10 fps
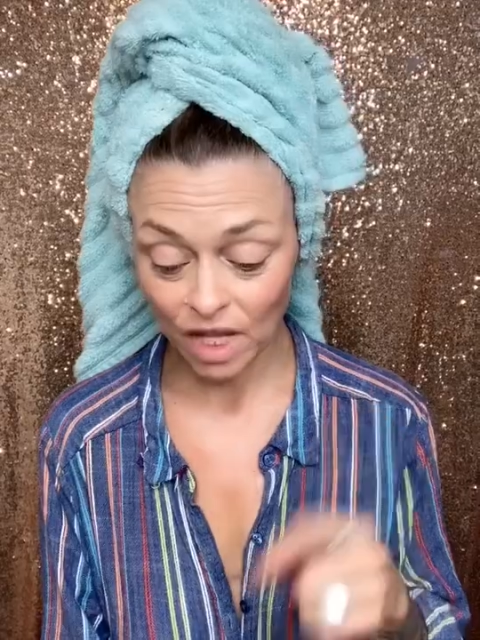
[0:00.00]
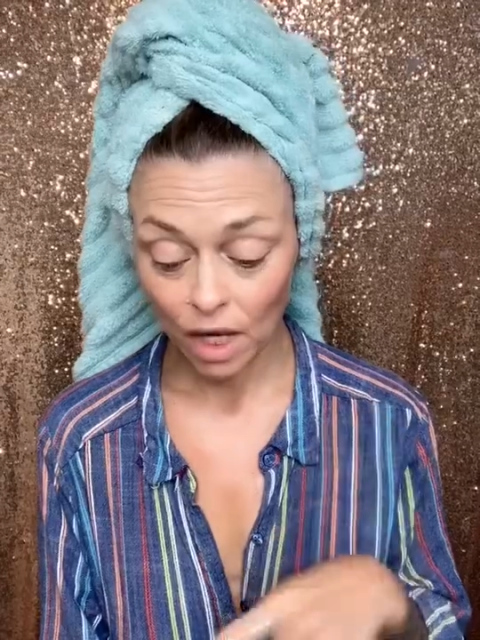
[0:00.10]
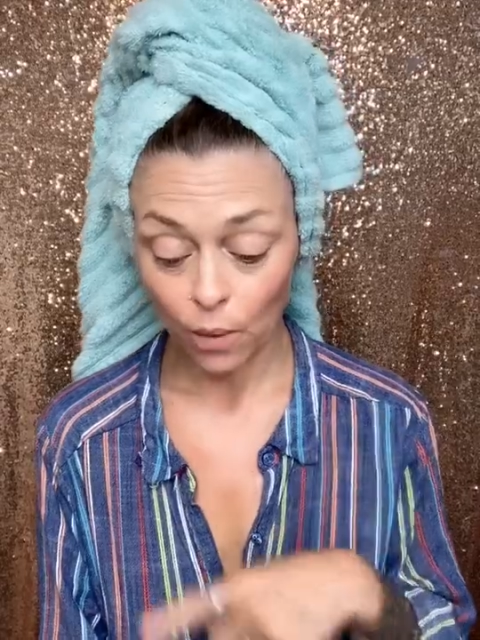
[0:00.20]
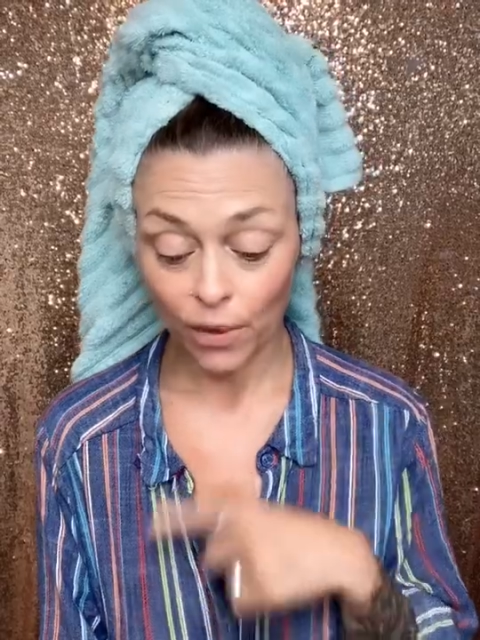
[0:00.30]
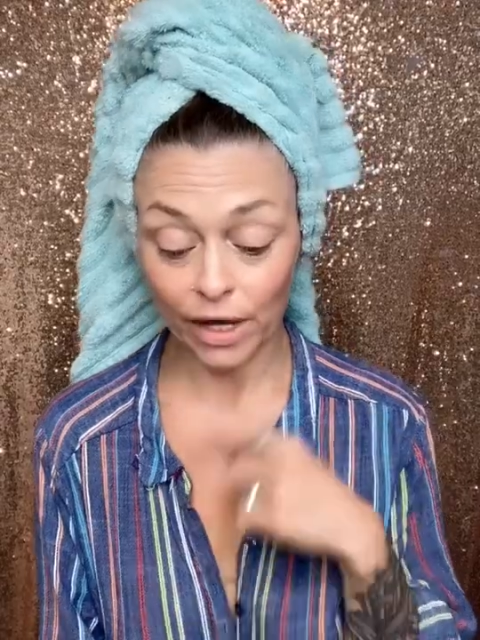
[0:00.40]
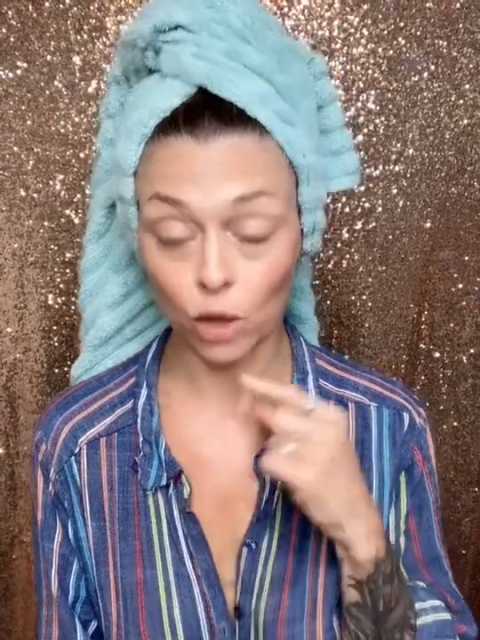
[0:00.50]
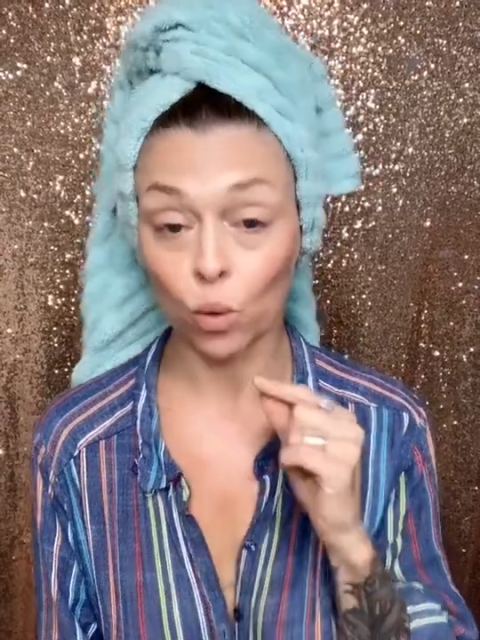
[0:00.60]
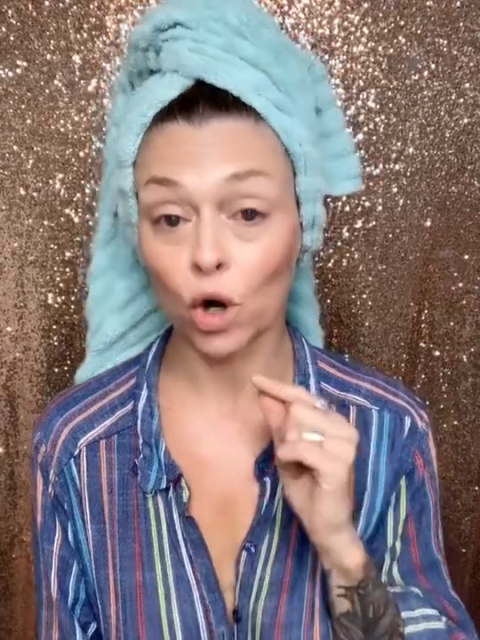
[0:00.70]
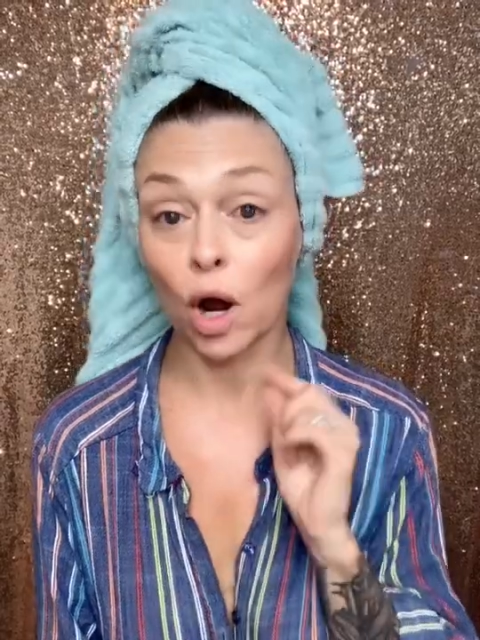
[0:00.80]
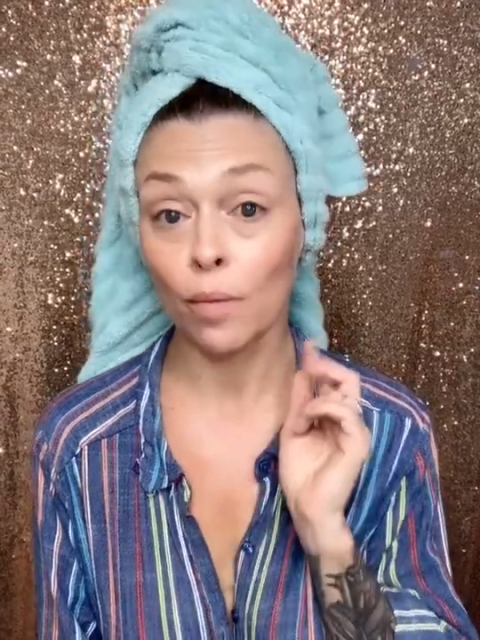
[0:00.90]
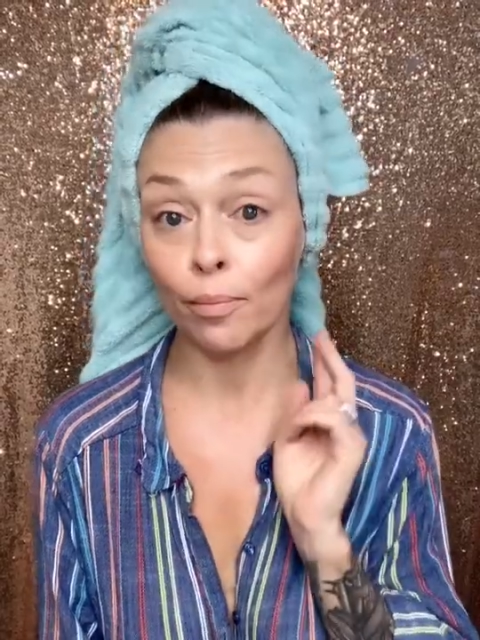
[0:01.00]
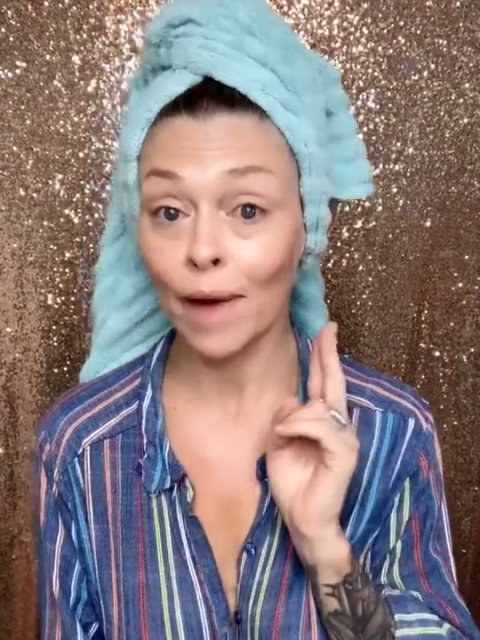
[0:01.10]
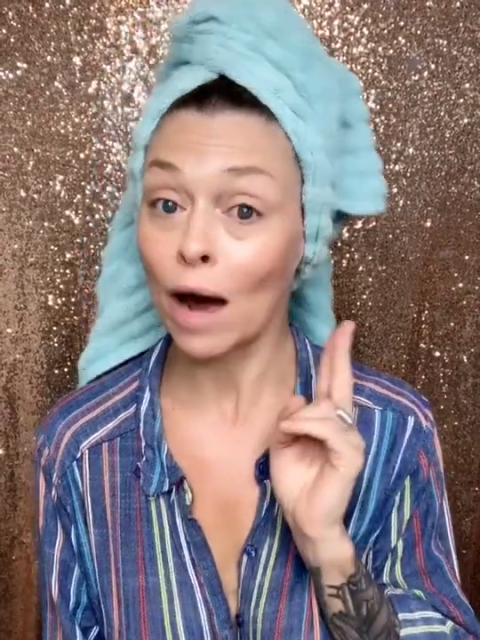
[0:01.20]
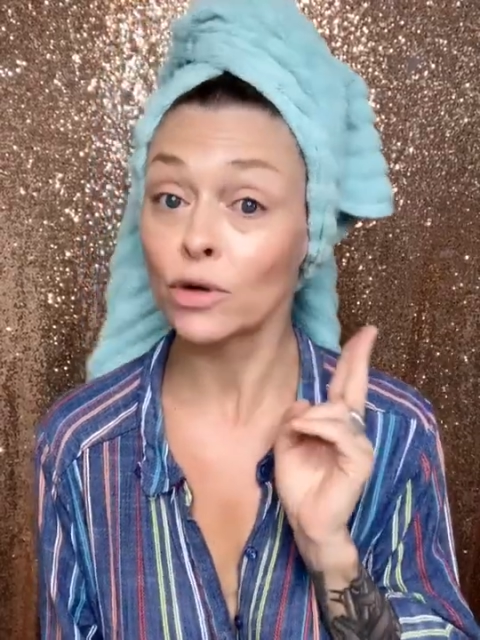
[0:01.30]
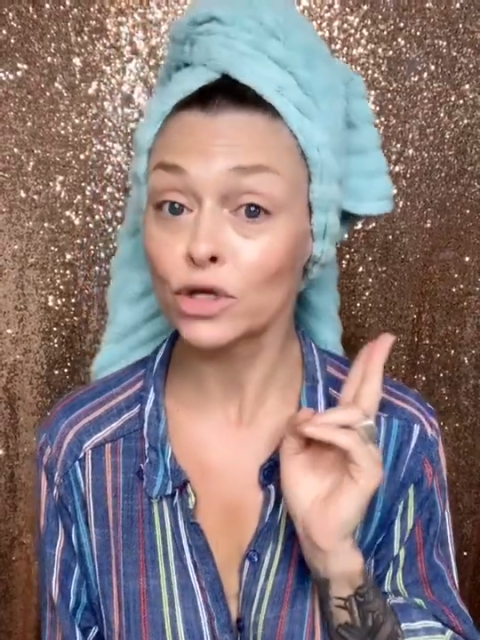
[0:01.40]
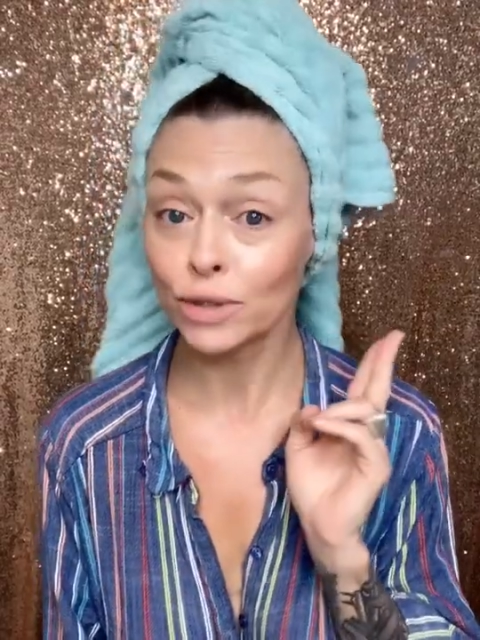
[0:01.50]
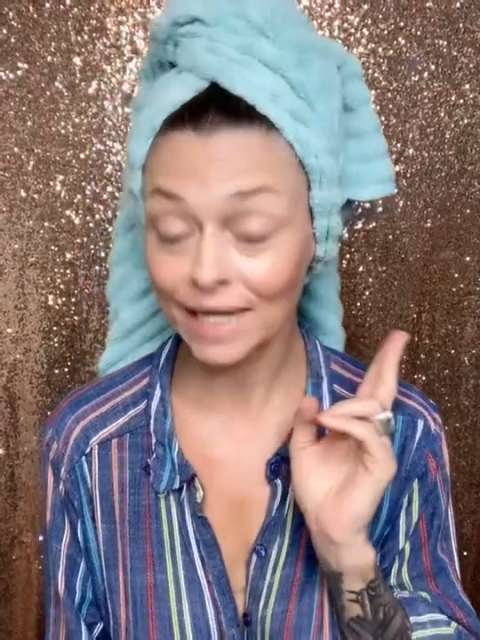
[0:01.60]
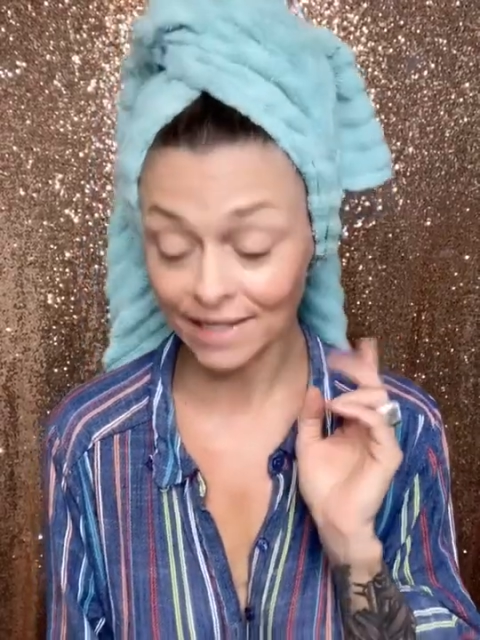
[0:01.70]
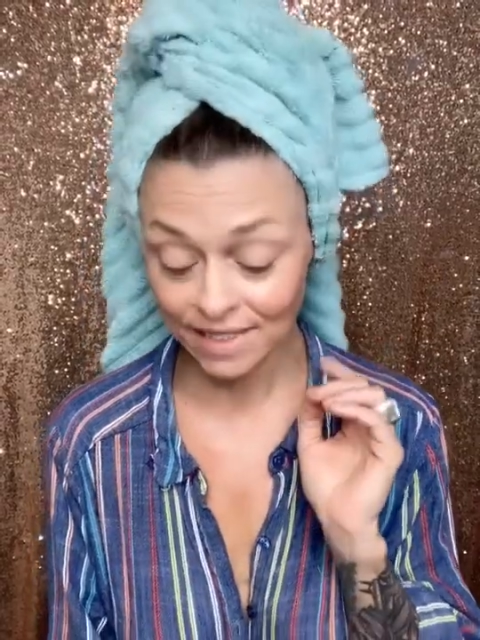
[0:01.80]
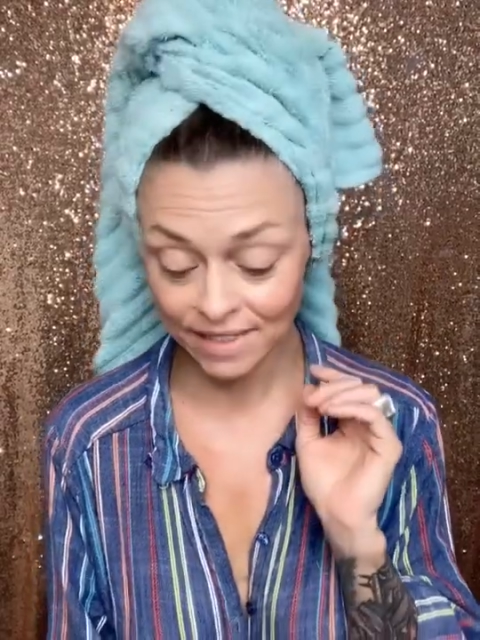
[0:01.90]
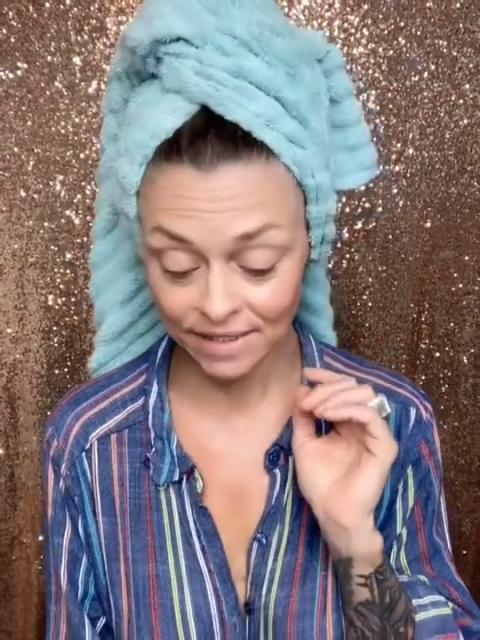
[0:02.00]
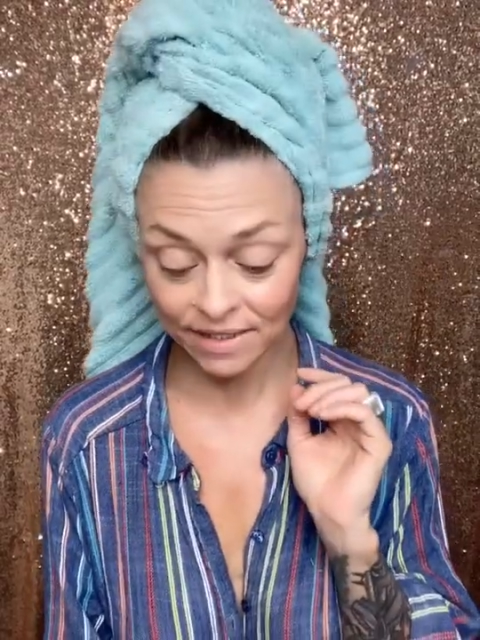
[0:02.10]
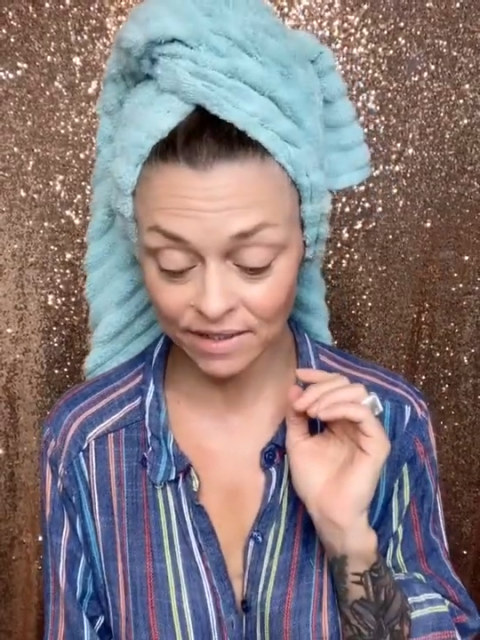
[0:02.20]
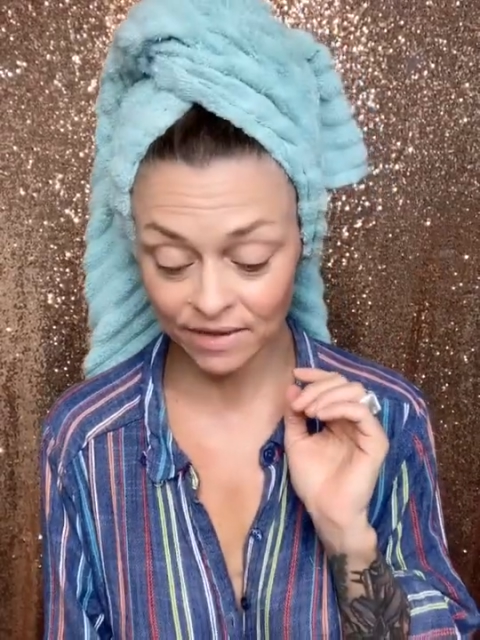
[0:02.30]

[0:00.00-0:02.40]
We get to work on boundaries.